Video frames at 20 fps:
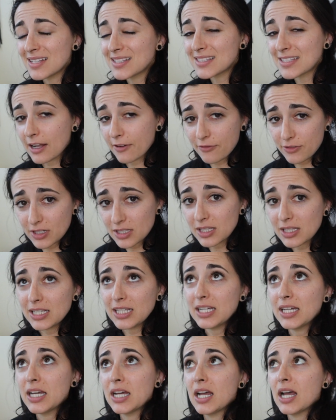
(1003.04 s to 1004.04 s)

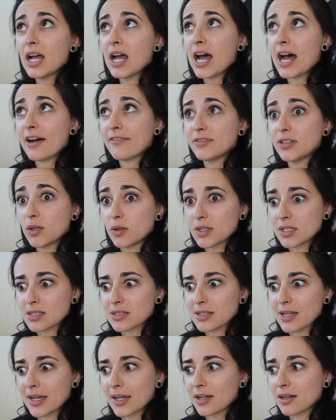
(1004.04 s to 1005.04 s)
Definitely have
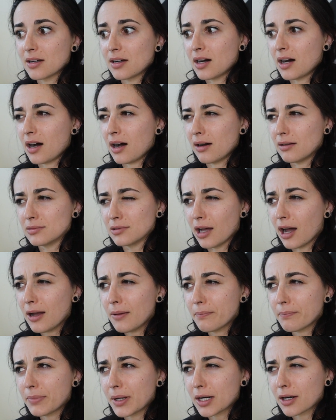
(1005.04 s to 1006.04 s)
noticed like a
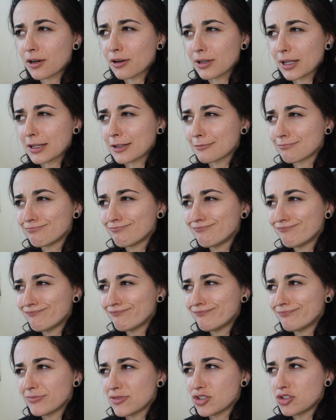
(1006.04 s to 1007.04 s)
lot better like
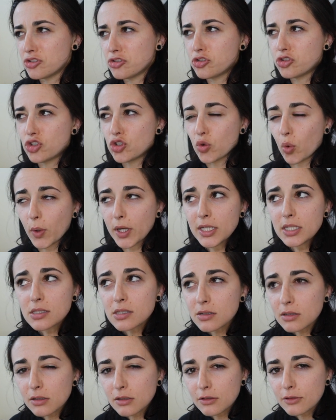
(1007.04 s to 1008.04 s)

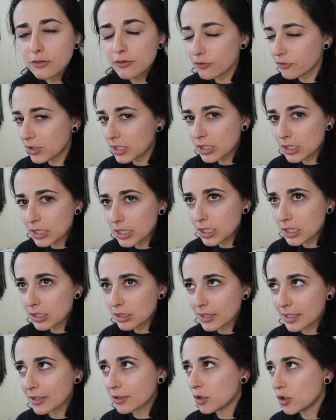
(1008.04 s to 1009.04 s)
joint feeling.
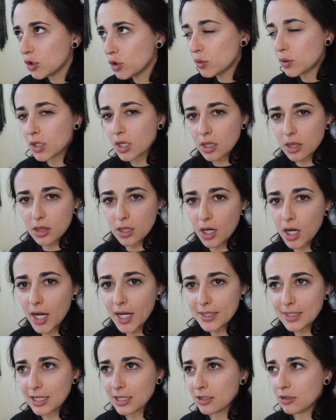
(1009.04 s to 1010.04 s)
Like who would have
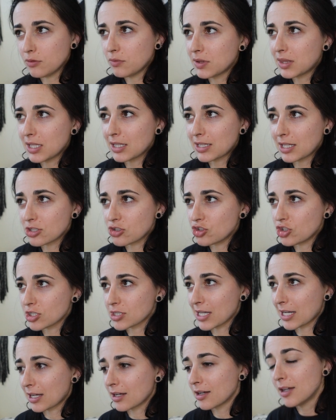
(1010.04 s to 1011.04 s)
thought that you would think that's
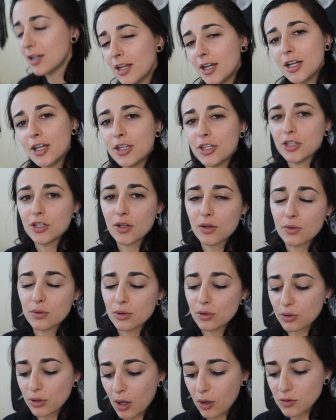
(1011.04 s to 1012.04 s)
just like, you know,
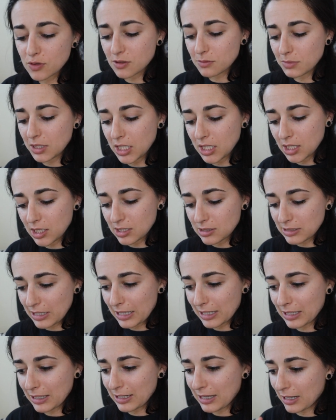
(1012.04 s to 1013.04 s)
glucosamine and
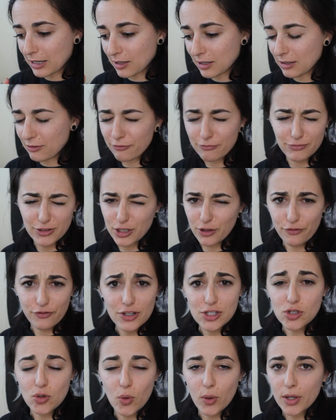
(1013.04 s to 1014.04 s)
taking care and, you know,
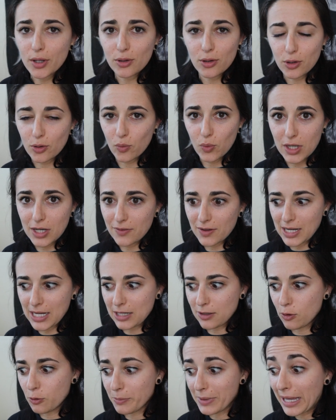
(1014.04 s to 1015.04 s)
fish oil or whatever
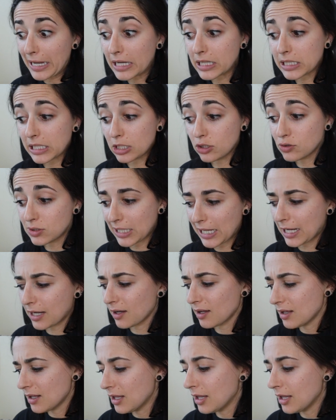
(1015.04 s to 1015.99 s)
kind of omega that you take,